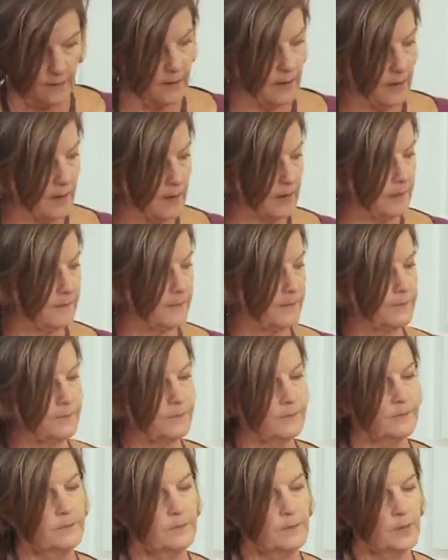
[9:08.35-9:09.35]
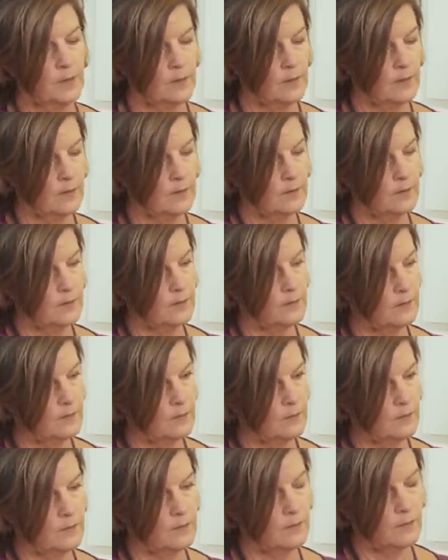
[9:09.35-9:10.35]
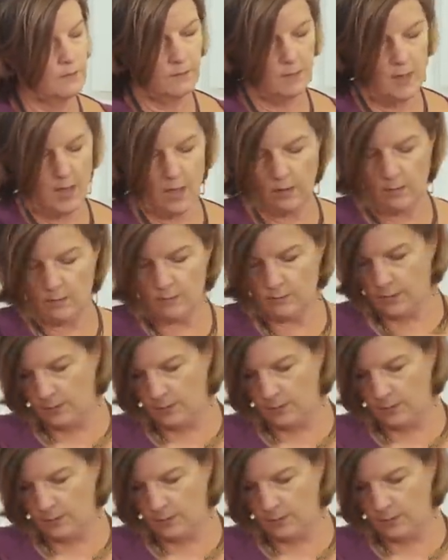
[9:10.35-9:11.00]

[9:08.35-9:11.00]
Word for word: Um, well,